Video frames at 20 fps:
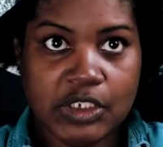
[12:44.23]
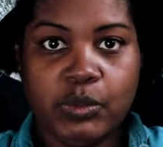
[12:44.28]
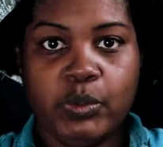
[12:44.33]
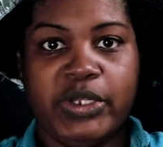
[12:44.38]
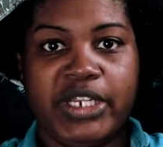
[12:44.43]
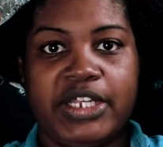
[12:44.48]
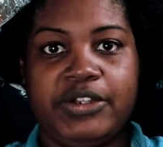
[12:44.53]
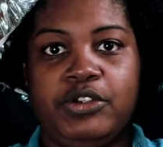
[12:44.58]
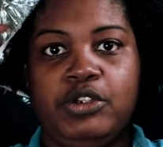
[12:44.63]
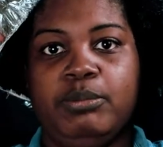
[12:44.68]

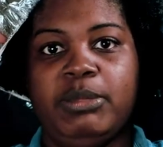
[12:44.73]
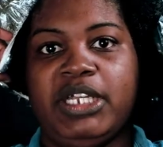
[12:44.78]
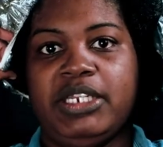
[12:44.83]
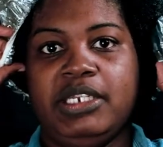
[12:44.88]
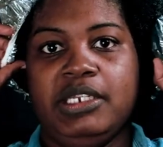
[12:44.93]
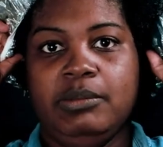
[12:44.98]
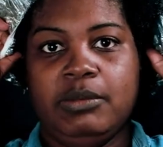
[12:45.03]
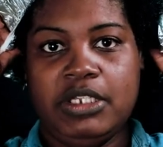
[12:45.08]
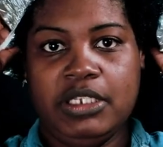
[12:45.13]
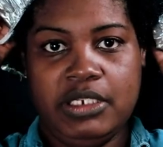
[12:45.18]
when I do my
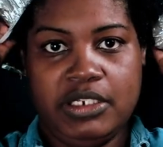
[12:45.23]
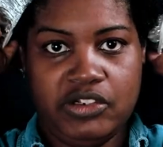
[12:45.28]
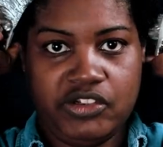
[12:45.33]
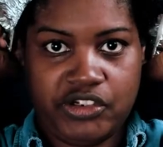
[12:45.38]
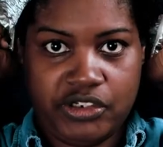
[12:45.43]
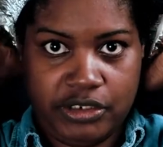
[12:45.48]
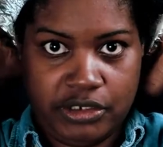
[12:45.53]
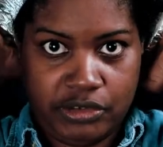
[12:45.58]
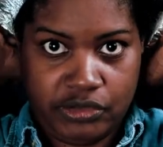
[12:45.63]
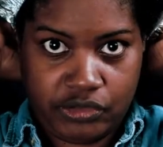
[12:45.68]
deep
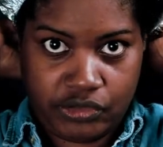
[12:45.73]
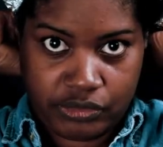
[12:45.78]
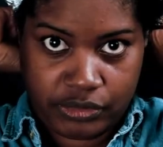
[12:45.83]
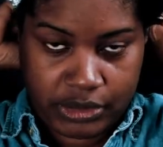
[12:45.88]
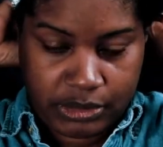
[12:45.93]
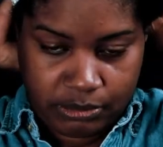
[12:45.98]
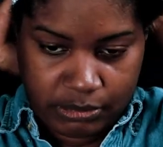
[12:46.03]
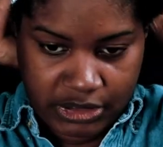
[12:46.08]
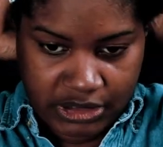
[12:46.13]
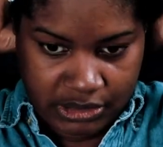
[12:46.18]
conditioning
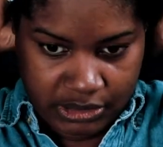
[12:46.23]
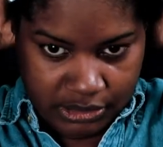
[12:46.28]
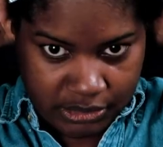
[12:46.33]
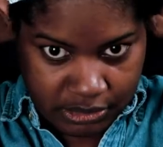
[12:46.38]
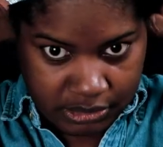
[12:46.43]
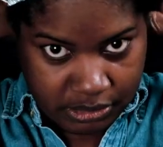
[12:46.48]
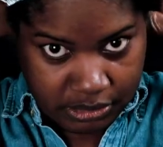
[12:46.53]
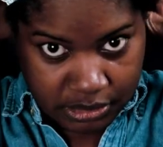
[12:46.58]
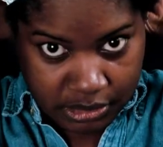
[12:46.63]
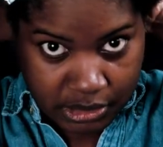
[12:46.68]
treatment.
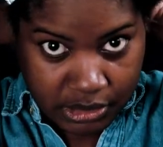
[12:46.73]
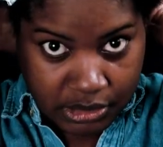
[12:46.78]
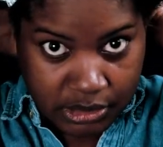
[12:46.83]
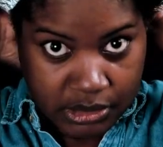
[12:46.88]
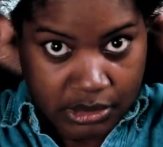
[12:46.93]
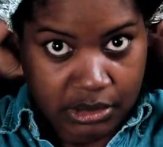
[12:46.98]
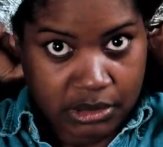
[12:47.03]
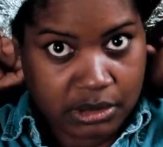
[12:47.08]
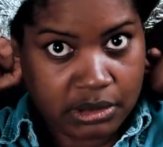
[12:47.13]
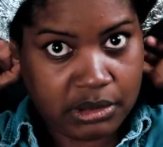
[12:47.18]

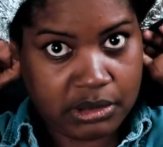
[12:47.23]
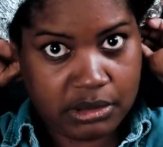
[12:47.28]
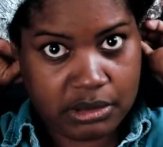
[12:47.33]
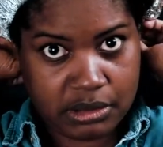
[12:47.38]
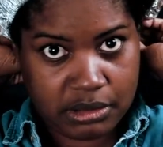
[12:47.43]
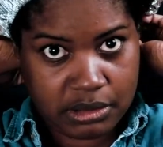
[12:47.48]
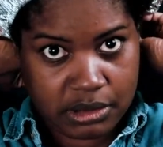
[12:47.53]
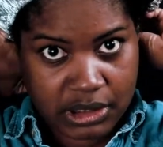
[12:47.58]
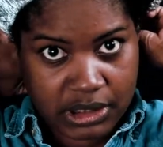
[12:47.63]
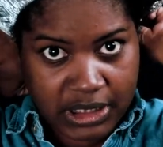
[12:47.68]

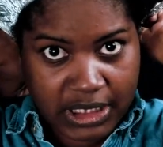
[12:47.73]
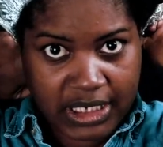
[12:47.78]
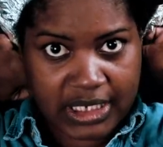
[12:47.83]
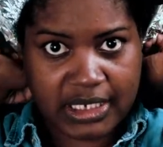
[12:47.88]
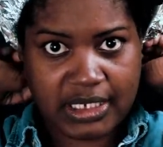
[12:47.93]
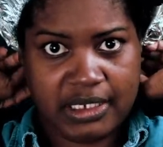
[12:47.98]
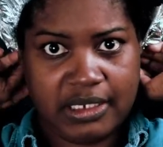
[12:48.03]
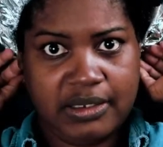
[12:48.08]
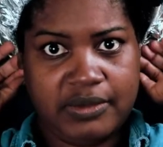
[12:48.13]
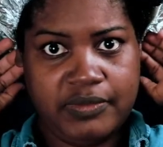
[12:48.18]
And I
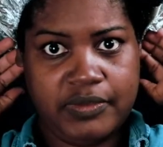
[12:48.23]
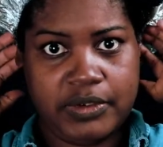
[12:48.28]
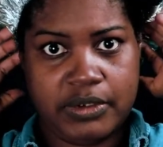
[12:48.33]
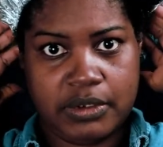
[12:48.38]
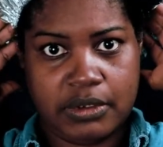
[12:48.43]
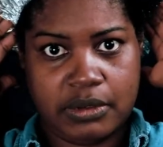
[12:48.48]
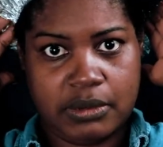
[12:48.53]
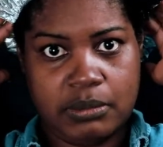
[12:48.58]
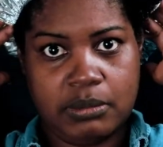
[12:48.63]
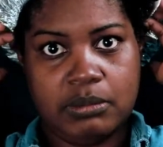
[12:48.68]
have
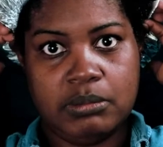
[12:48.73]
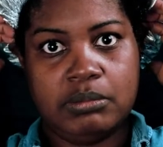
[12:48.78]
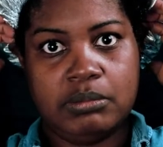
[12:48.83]
a